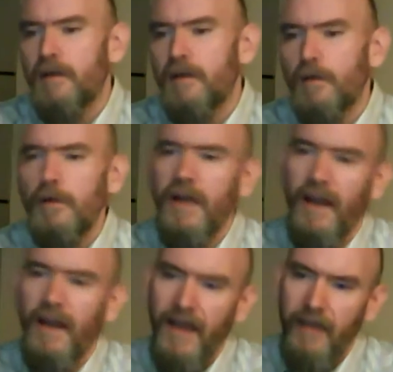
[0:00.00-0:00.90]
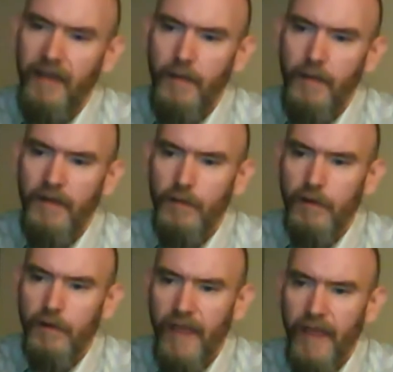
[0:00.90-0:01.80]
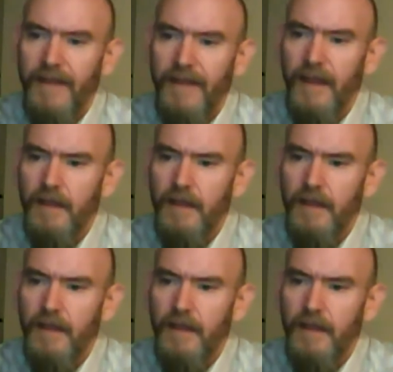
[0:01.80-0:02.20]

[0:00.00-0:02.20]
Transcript: order it, and have it at my door that day?